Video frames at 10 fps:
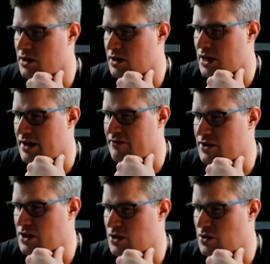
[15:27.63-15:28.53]
I've
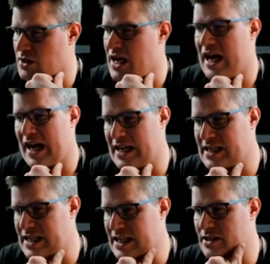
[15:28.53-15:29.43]
used
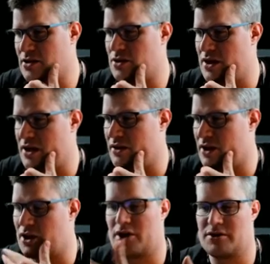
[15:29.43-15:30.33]
ID to see the
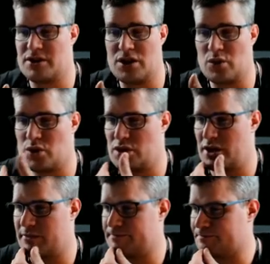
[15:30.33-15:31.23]
current
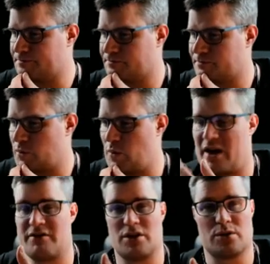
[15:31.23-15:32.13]
user. We
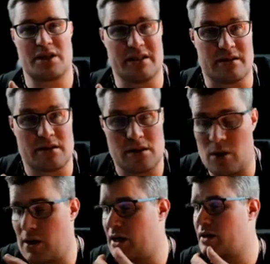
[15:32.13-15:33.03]
have used
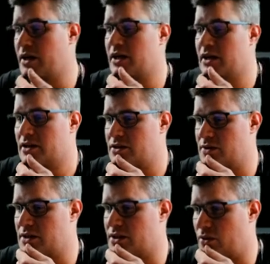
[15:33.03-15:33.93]
install to
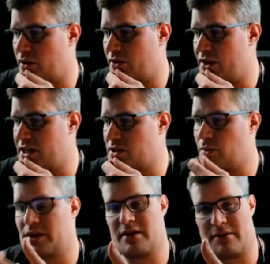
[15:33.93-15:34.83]
install things
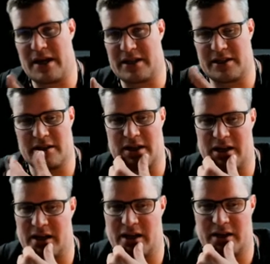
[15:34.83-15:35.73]
with
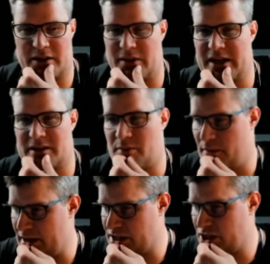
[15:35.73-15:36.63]
the correct
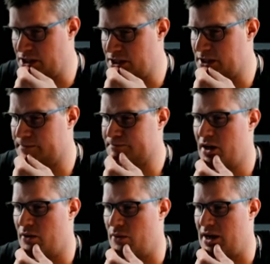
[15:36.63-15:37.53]
permissions.
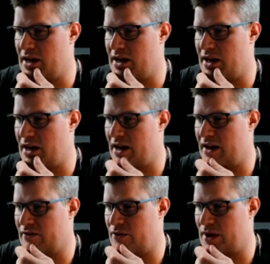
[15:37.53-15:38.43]
We
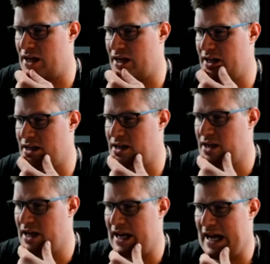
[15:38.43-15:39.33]
have run
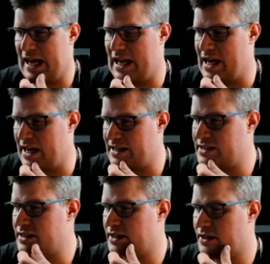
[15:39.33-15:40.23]

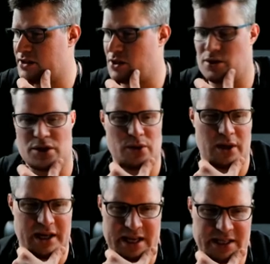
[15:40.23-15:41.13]
ln to do
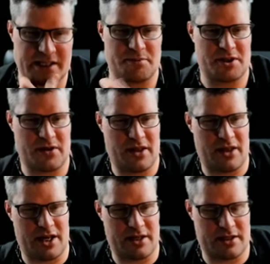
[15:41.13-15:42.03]
links between
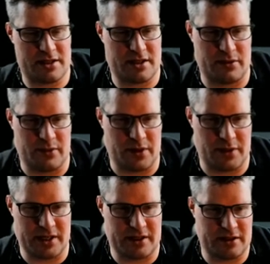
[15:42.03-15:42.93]
things. We were
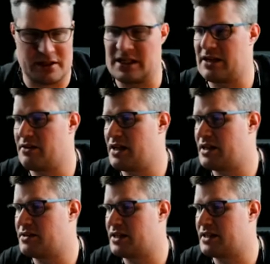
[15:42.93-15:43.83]
done there,
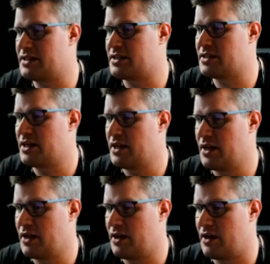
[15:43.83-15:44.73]
so let's
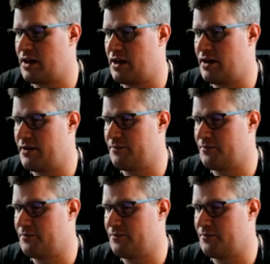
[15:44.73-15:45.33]
go